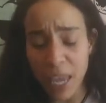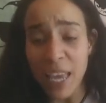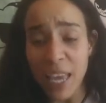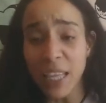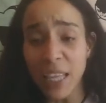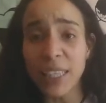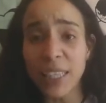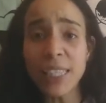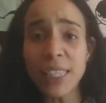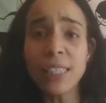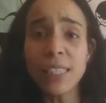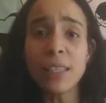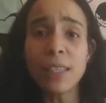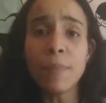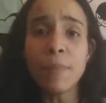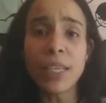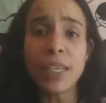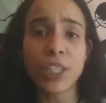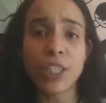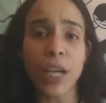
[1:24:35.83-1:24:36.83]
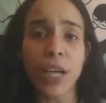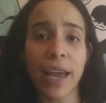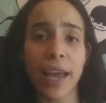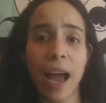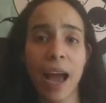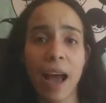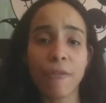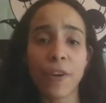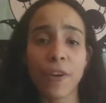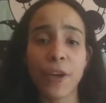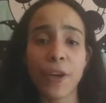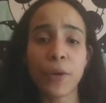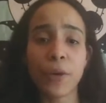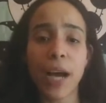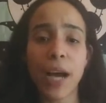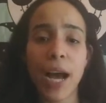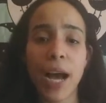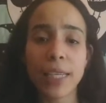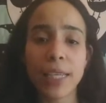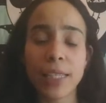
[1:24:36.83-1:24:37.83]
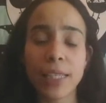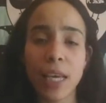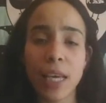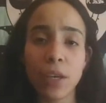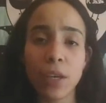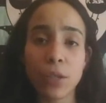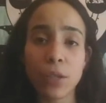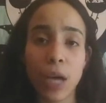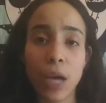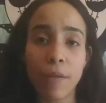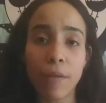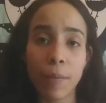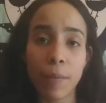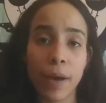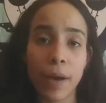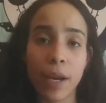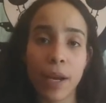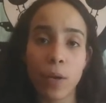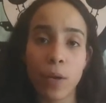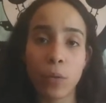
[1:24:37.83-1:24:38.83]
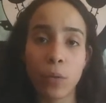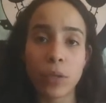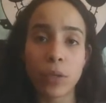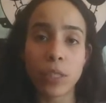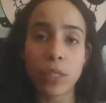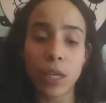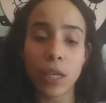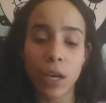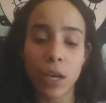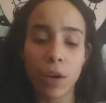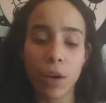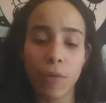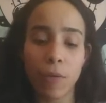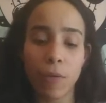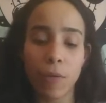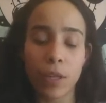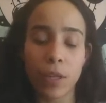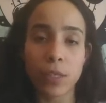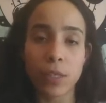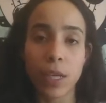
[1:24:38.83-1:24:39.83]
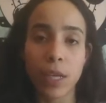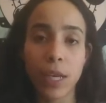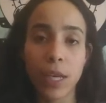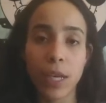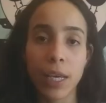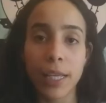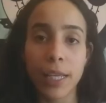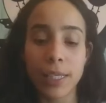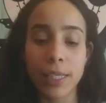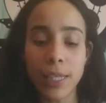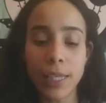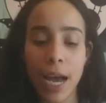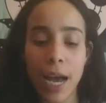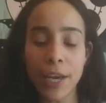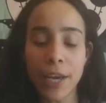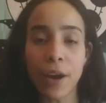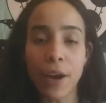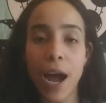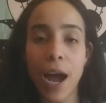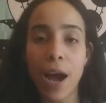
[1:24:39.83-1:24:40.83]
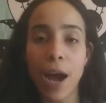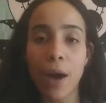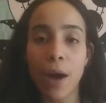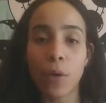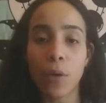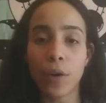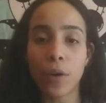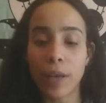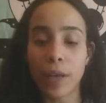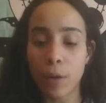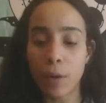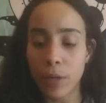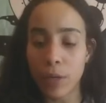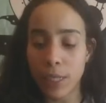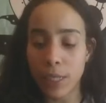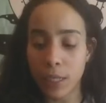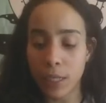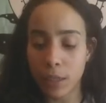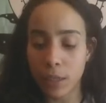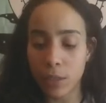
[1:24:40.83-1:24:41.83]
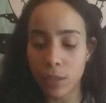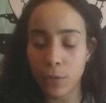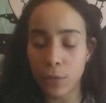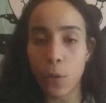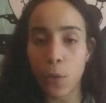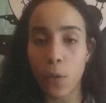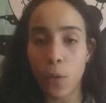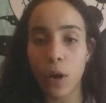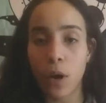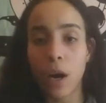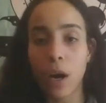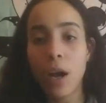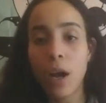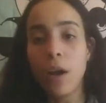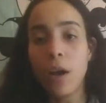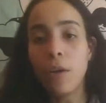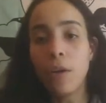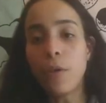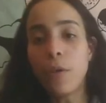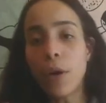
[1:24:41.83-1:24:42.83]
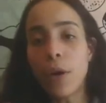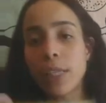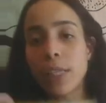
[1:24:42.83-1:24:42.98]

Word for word: This is the message I have for you guys. Thank you to everybody who was here for this entire hour that we did this for. Focus